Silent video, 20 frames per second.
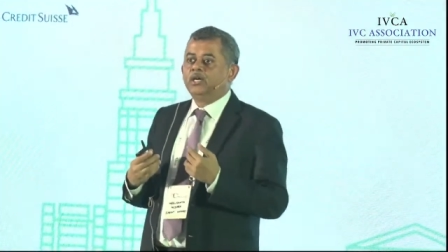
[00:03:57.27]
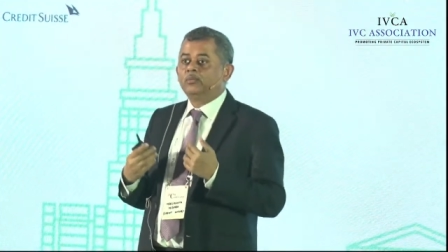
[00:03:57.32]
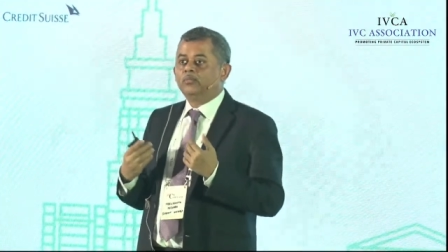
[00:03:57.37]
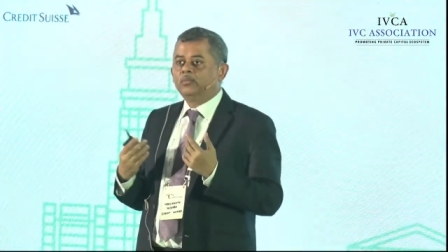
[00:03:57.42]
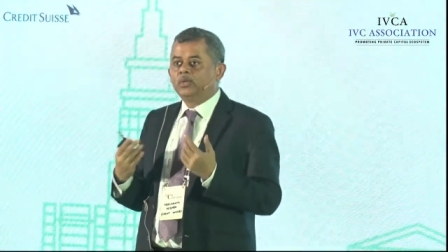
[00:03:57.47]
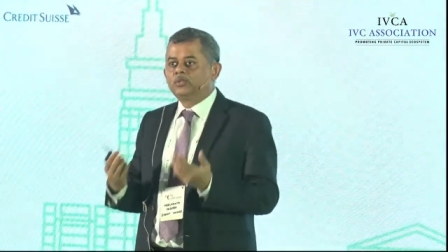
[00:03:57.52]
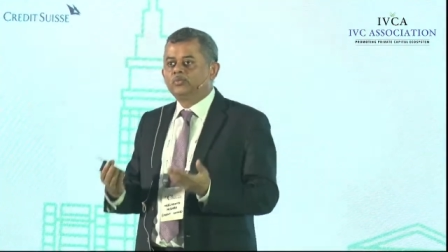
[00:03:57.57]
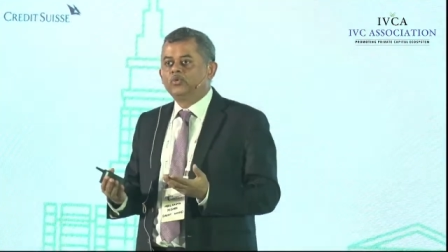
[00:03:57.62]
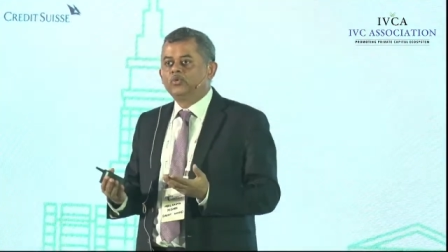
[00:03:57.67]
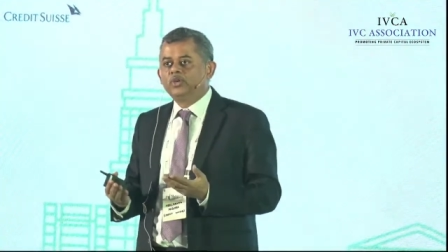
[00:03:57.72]

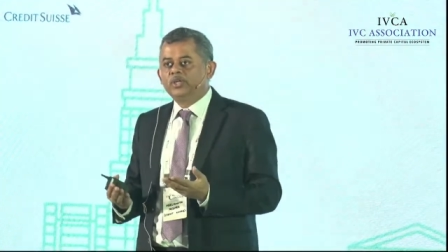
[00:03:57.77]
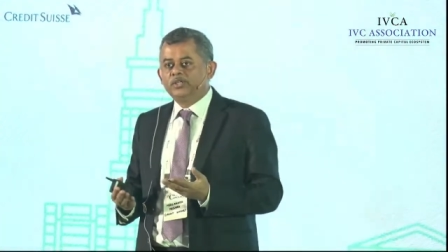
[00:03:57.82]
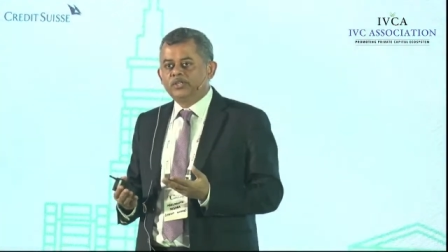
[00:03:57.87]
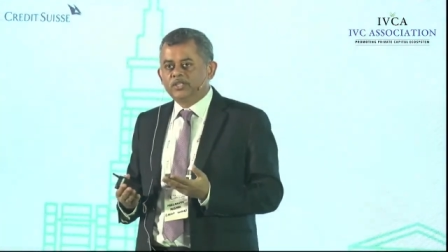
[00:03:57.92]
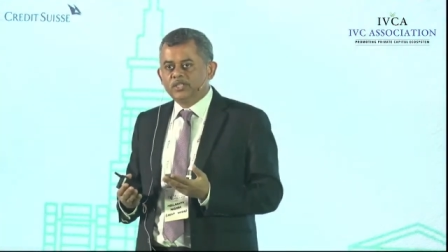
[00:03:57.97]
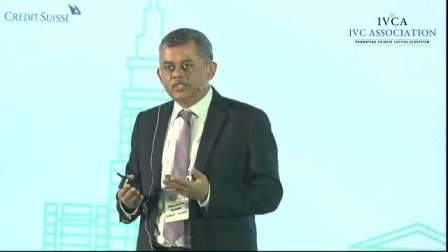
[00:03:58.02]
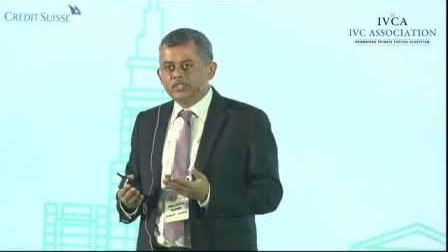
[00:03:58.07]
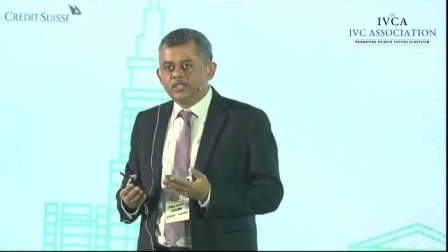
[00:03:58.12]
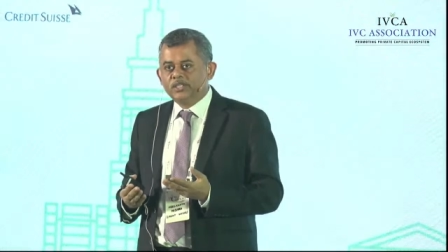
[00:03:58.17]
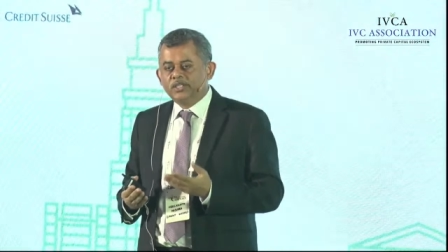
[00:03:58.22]
the
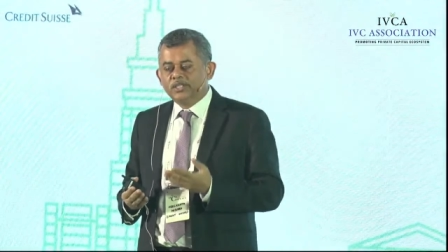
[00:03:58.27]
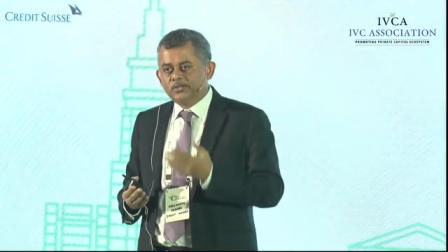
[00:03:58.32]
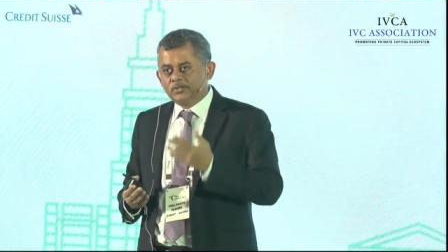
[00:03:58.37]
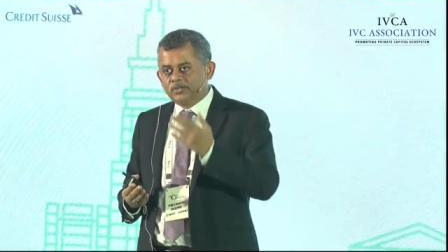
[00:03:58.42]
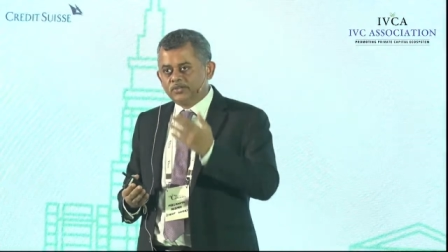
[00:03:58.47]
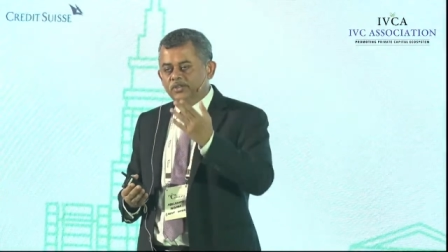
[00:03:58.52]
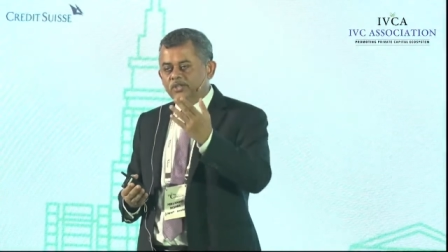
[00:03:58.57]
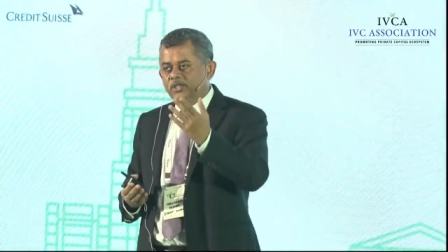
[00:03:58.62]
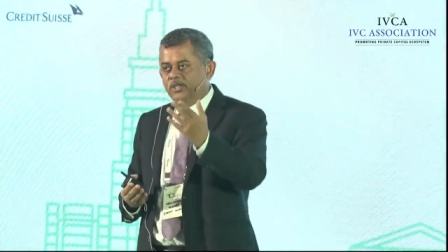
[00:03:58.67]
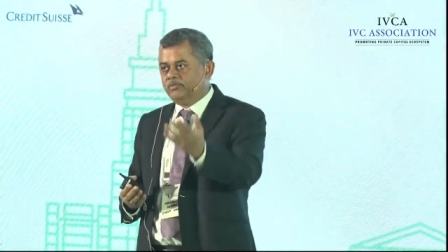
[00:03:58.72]
underlying
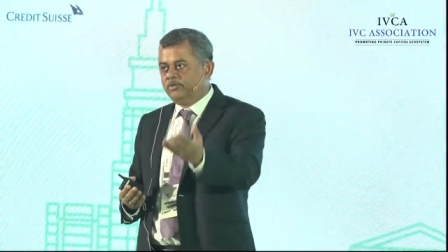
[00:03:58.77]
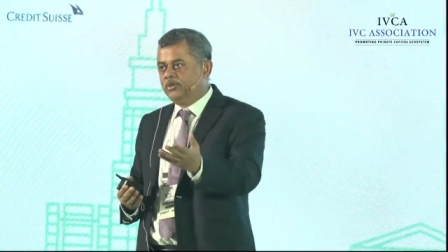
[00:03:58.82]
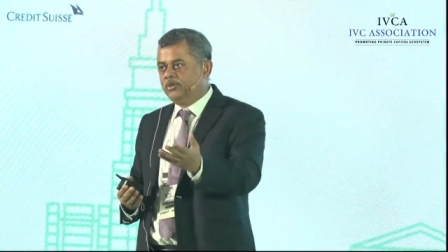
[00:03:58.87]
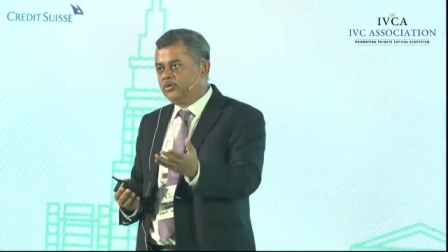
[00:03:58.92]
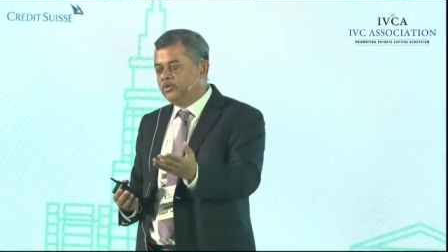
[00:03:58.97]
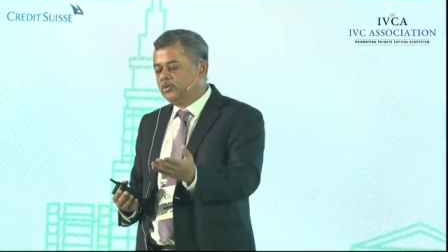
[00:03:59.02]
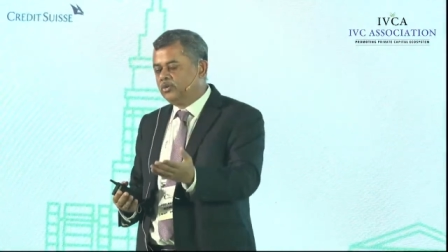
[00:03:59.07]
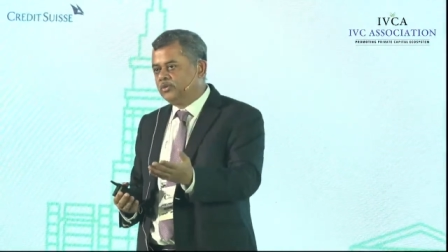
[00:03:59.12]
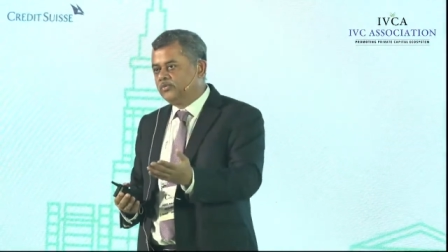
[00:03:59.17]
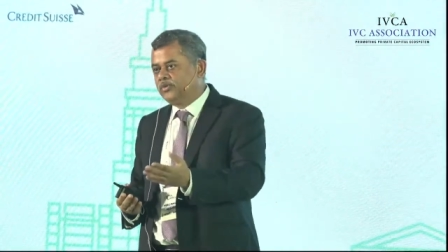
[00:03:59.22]
economy
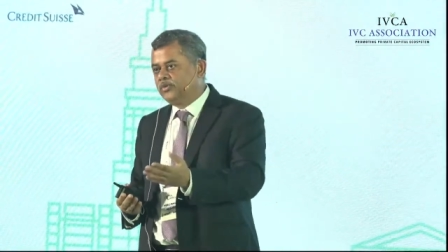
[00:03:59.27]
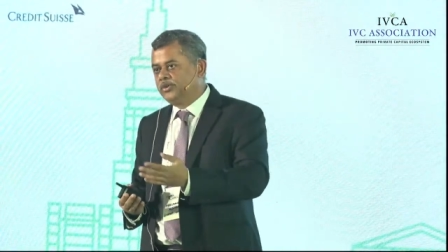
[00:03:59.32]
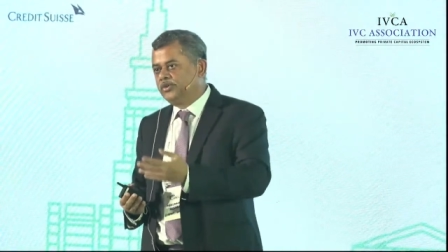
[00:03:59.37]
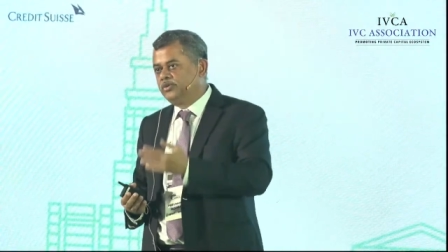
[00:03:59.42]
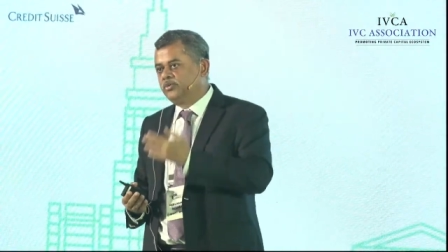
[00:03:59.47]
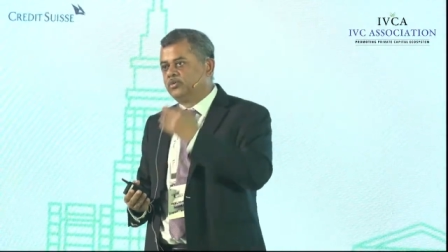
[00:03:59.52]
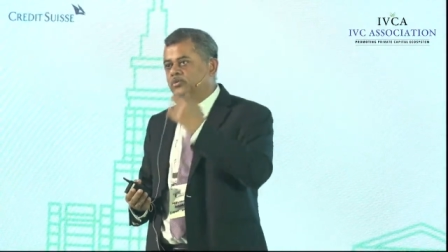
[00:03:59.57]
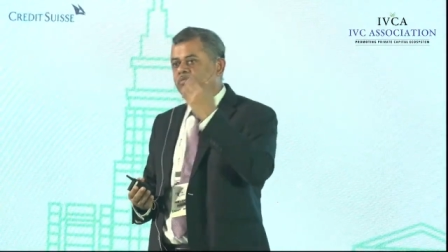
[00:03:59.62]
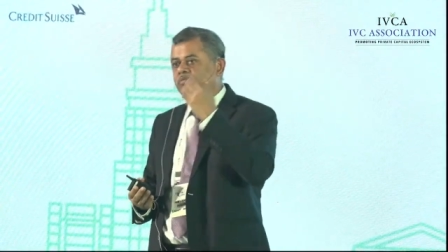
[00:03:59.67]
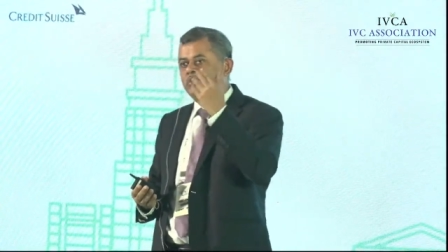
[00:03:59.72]
is what
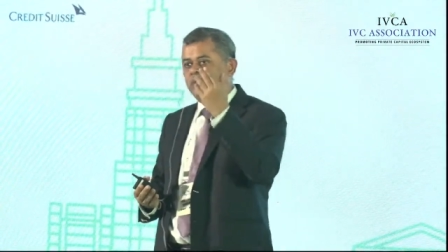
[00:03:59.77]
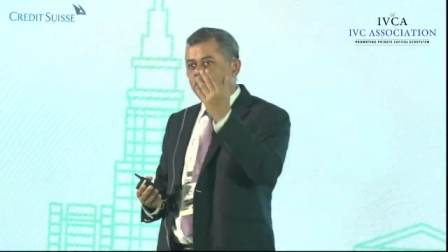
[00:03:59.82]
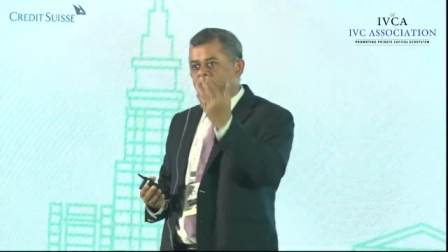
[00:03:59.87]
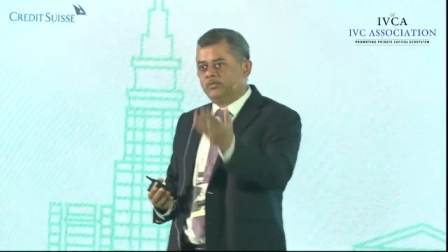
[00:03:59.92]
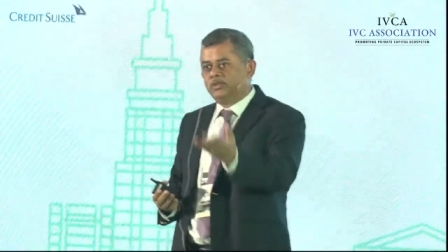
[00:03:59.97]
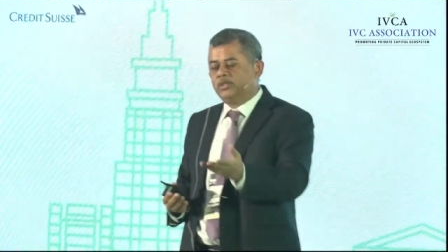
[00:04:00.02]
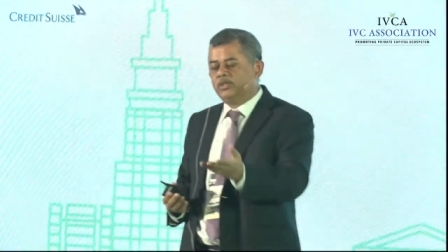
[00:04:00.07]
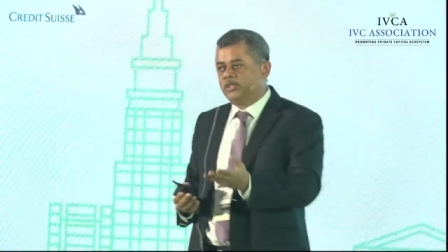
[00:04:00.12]
you and I